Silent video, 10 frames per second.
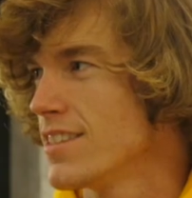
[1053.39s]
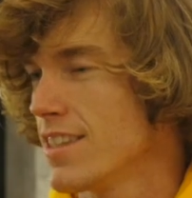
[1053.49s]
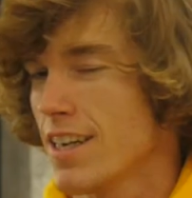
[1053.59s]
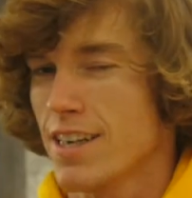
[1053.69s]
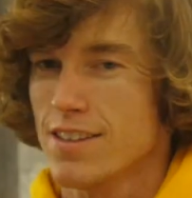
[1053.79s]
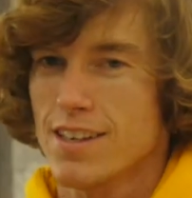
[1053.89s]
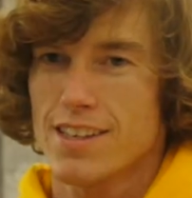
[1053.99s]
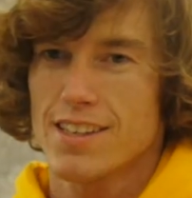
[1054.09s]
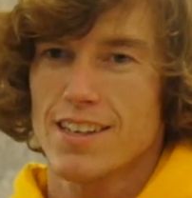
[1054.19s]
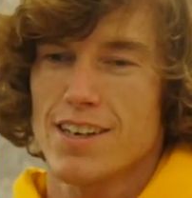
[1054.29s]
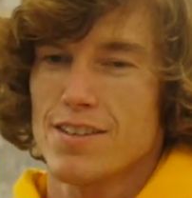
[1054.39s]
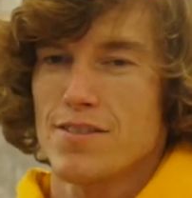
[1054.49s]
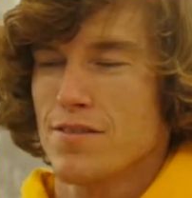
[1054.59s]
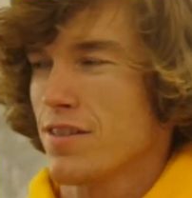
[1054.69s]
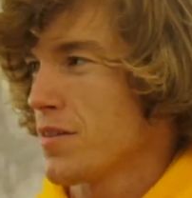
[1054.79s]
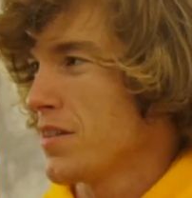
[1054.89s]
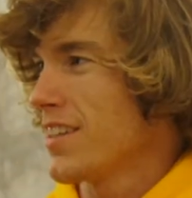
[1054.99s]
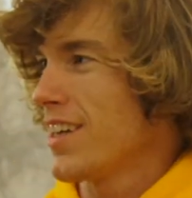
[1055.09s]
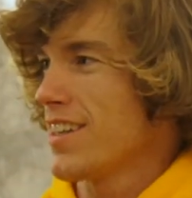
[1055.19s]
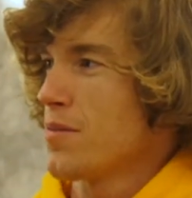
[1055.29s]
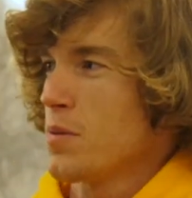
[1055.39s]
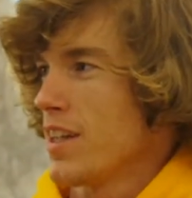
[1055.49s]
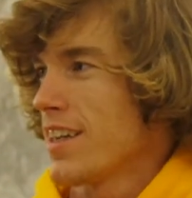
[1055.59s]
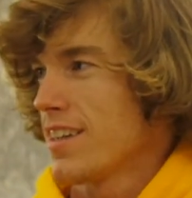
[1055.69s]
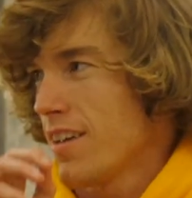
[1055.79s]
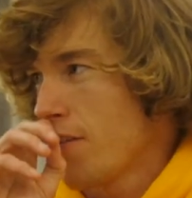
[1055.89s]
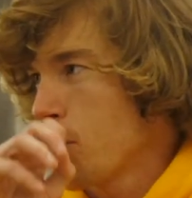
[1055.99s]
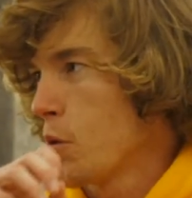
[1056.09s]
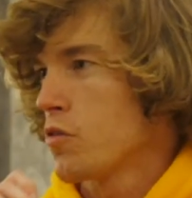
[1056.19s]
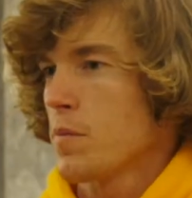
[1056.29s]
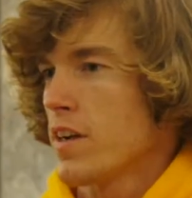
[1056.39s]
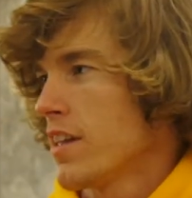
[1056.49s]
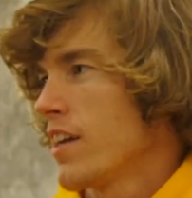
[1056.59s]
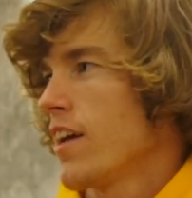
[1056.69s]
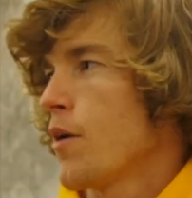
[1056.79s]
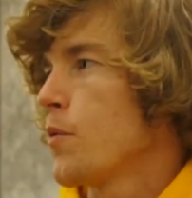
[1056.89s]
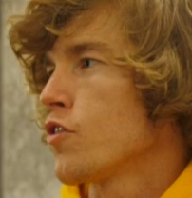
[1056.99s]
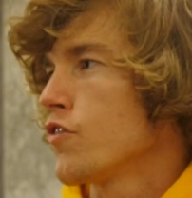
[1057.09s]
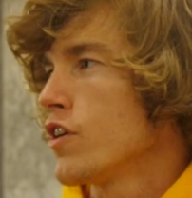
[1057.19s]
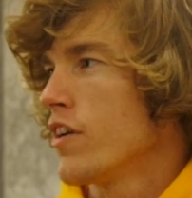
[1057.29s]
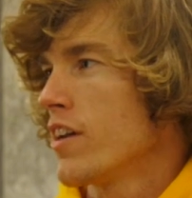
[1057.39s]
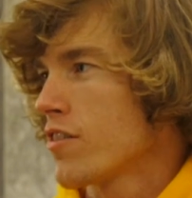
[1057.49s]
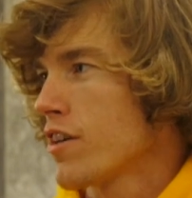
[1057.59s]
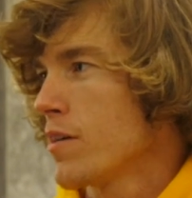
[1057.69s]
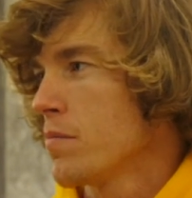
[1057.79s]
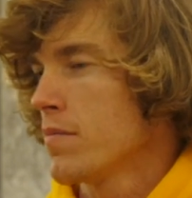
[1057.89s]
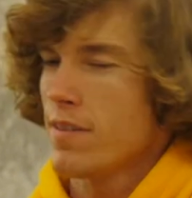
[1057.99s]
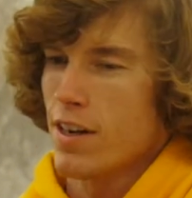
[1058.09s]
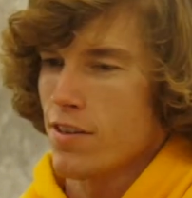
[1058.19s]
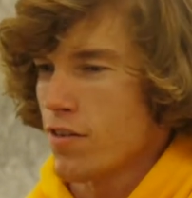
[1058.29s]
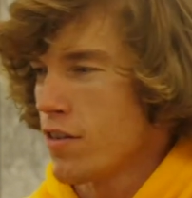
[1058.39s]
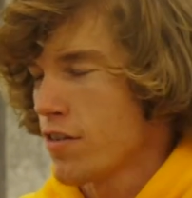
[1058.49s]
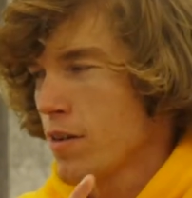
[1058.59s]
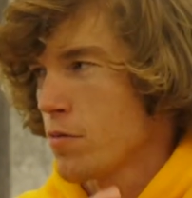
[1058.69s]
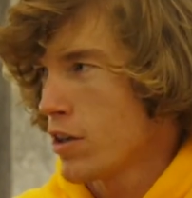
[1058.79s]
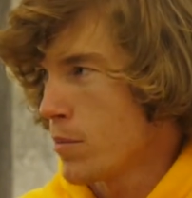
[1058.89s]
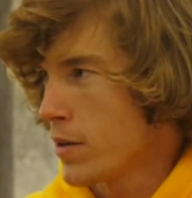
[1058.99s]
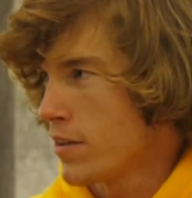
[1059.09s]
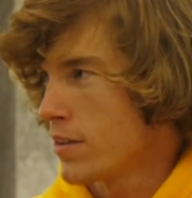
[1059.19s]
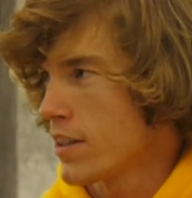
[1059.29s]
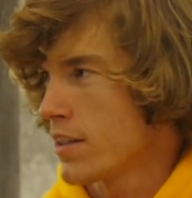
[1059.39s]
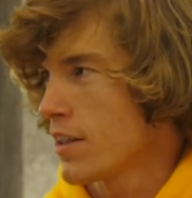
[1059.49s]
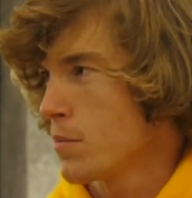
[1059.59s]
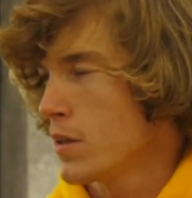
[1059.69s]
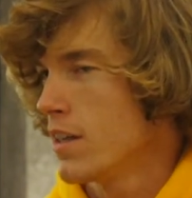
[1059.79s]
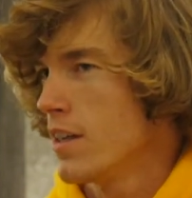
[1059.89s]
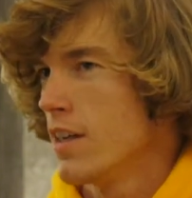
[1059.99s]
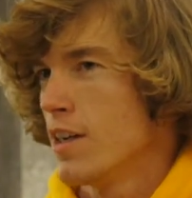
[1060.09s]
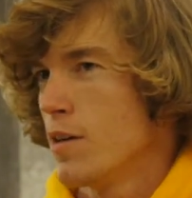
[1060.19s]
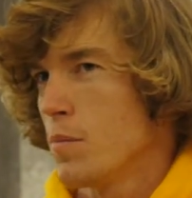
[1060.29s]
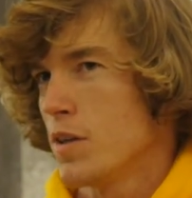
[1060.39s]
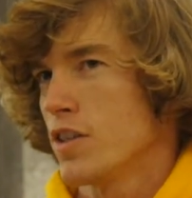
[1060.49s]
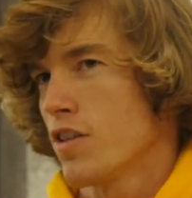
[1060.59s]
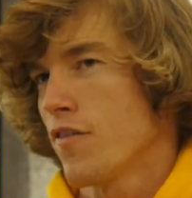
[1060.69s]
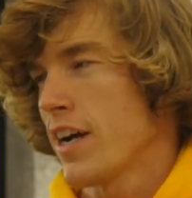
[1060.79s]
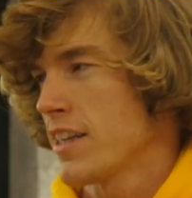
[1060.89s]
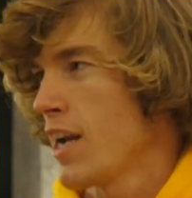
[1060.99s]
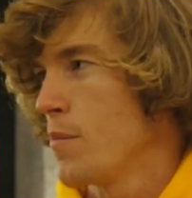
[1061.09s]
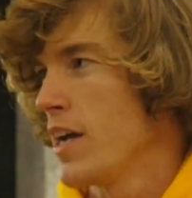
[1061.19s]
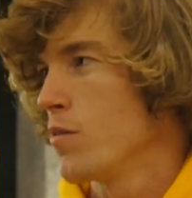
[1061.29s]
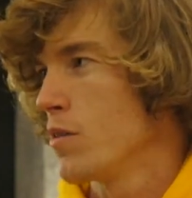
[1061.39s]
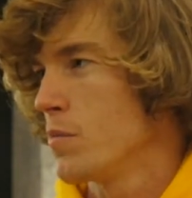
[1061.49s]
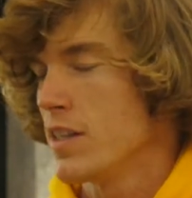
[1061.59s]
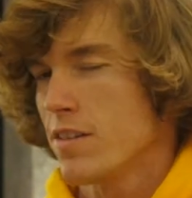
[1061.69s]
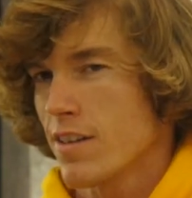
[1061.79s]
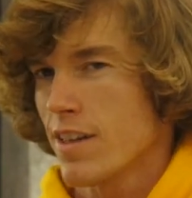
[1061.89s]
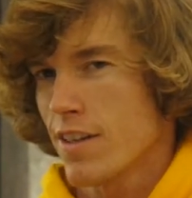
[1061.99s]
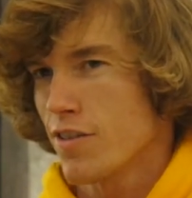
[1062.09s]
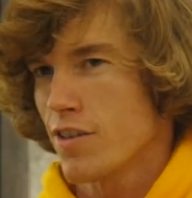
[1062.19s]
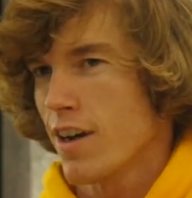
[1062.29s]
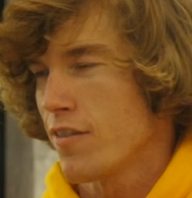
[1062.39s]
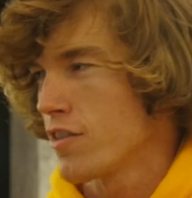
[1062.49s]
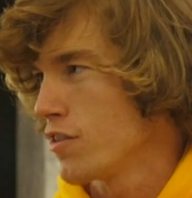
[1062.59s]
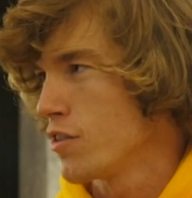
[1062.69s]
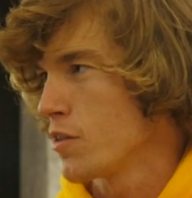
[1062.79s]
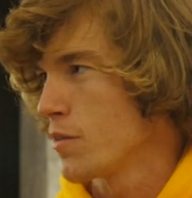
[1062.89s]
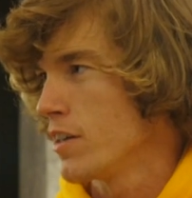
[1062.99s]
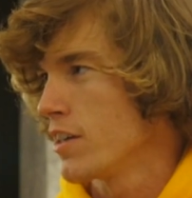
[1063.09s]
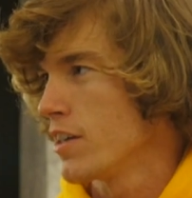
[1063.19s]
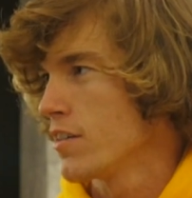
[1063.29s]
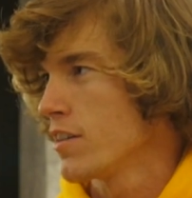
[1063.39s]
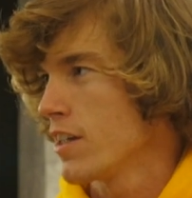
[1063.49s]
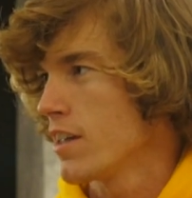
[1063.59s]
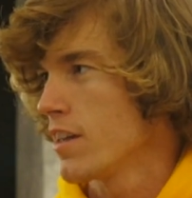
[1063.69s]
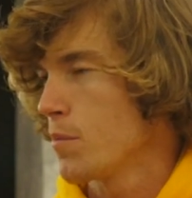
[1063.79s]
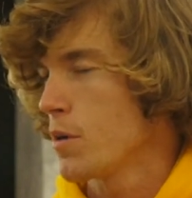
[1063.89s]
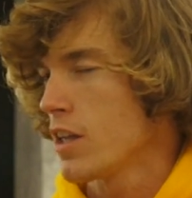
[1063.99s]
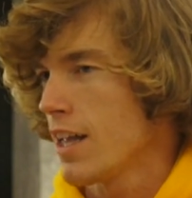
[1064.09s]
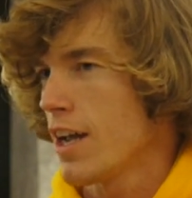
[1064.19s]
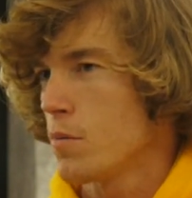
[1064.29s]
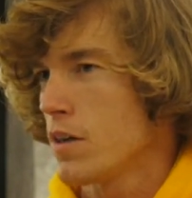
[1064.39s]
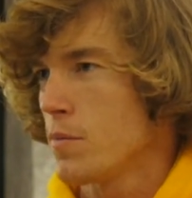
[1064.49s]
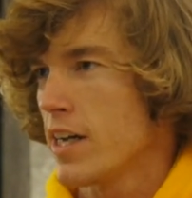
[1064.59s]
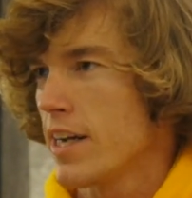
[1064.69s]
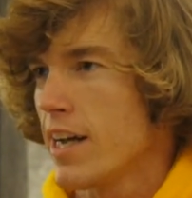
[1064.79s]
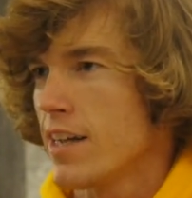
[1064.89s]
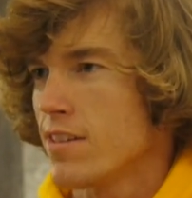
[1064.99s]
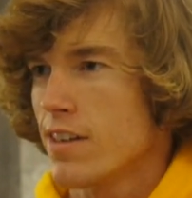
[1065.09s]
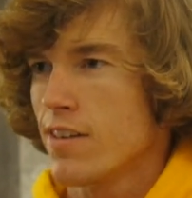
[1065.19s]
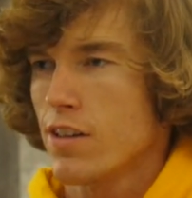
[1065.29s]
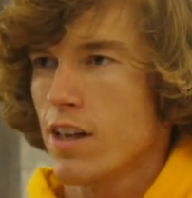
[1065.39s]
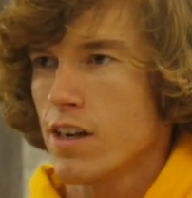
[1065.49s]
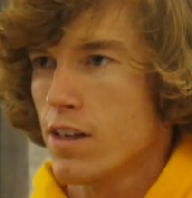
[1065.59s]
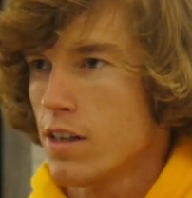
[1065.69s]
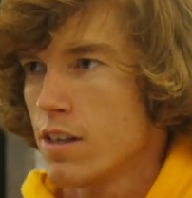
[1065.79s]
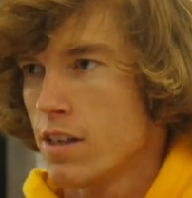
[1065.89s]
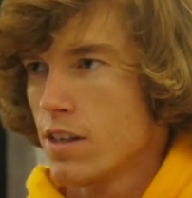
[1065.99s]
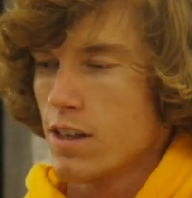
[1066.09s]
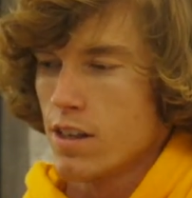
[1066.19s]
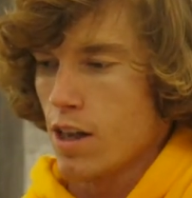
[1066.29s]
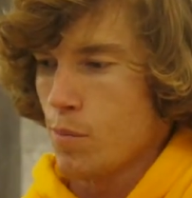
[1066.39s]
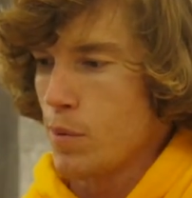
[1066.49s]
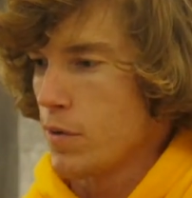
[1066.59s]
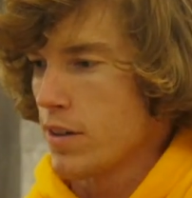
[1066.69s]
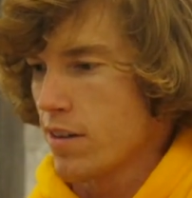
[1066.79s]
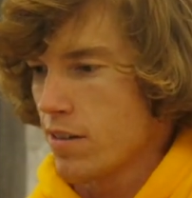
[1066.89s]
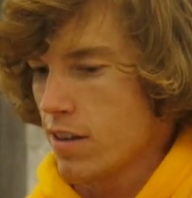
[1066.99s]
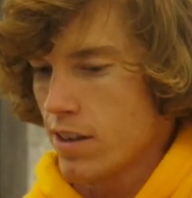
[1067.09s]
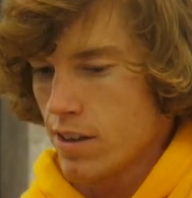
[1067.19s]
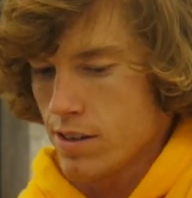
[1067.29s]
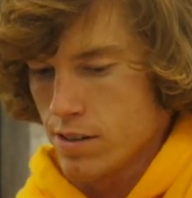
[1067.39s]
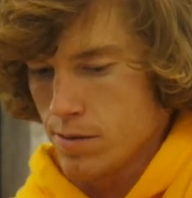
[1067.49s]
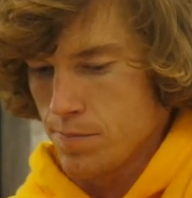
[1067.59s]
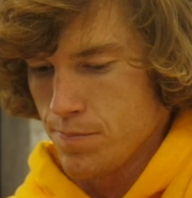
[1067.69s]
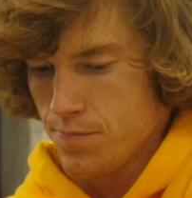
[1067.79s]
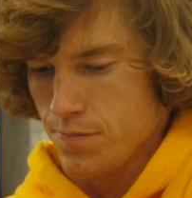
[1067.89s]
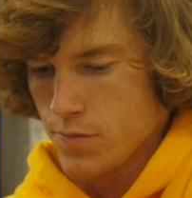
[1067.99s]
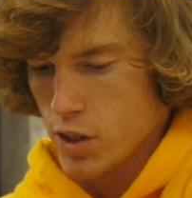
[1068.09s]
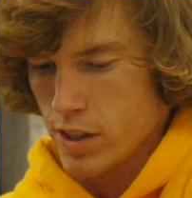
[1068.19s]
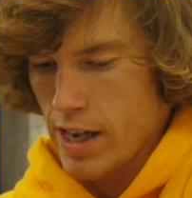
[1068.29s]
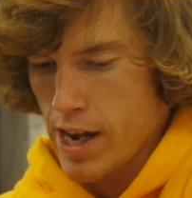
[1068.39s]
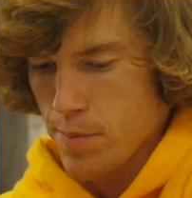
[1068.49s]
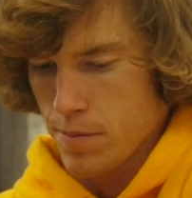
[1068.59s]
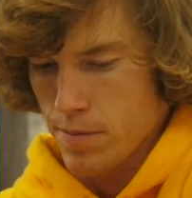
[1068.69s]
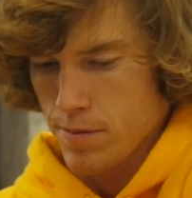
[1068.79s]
Yeah, I don't even fuck with it. I just put like, if I post something if I post a video to Instagram, I'll just throw the same shit up on TikTok. But just the fact that I made one means that they're obviously doing well, you know. They put a lot of money behind ads, and they have a lot of people on that site, or the app.